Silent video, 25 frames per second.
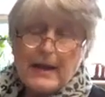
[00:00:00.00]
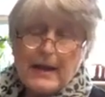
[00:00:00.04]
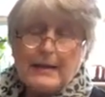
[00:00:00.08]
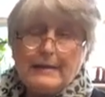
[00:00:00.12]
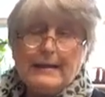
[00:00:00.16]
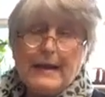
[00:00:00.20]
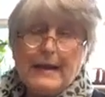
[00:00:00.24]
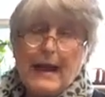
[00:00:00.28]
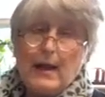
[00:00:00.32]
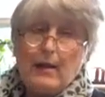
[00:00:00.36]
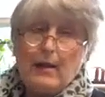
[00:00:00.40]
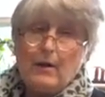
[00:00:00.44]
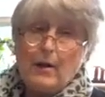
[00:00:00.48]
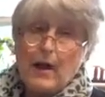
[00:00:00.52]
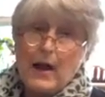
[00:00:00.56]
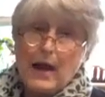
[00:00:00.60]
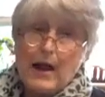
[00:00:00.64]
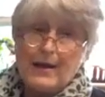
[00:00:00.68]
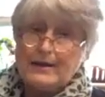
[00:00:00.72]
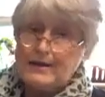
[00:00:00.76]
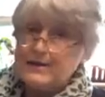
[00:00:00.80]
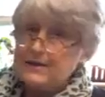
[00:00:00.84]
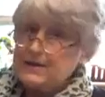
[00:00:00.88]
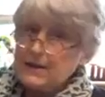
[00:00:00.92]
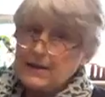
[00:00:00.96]
Now, I
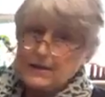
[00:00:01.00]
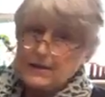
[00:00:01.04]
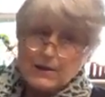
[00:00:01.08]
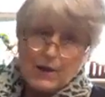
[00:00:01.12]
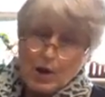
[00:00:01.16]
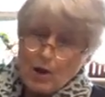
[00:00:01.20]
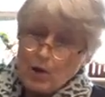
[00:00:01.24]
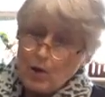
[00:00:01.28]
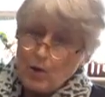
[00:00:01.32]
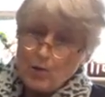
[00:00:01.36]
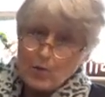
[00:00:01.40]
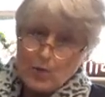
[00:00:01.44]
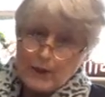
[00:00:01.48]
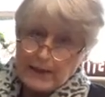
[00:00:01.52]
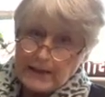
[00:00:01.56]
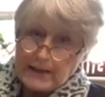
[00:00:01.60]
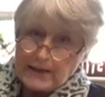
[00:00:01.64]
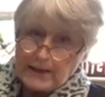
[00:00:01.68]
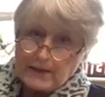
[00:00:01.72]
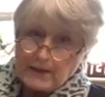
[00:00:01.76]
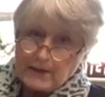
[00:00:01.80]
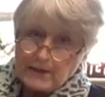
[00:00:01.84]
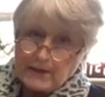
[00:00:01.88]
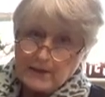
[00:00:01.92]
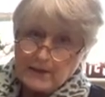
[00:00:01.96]
didn't get the whole wheat.